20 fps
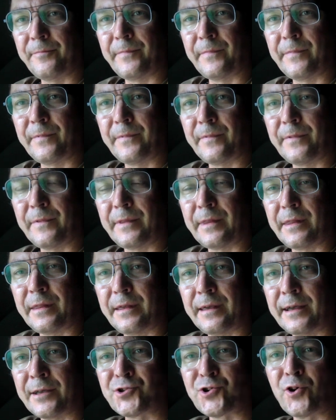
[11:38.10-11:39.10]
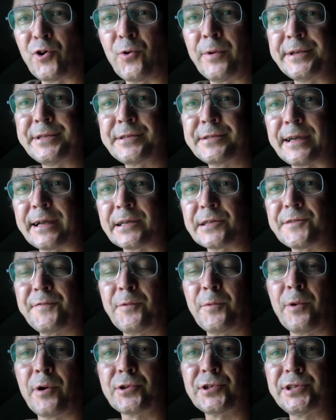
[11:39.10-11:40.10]
As always, thanks for watching.
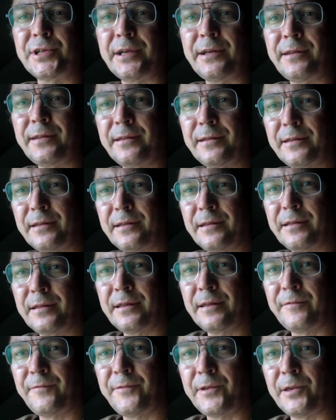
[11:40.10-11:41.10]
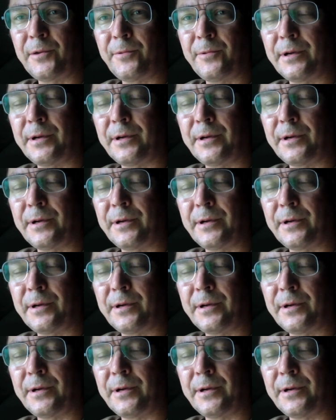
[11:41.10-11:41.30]
If you enjoyed